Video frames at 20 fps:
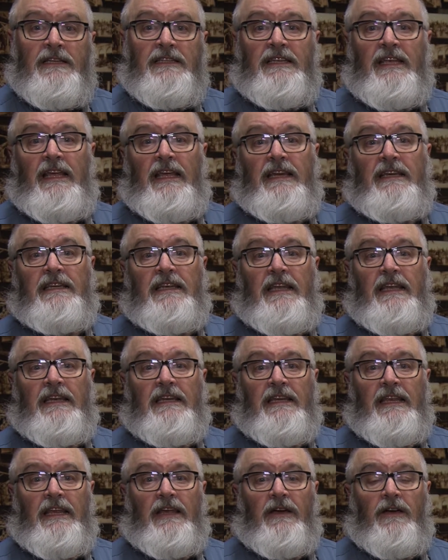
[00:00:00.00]
Teen
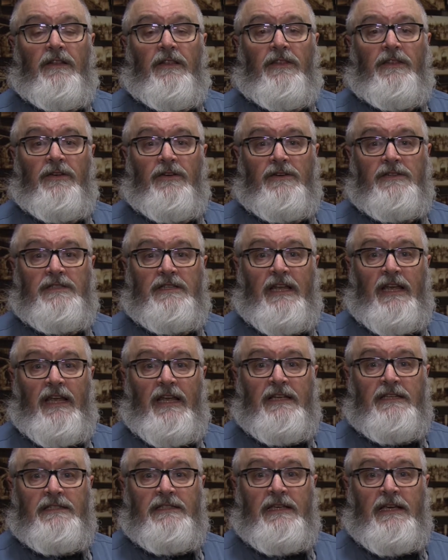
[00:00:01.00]
D&D on
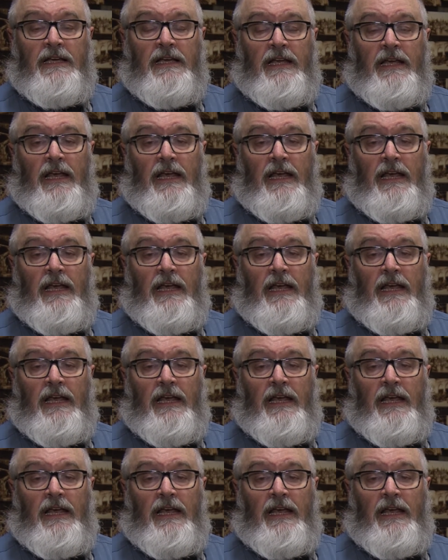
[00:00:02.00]
Thursdays,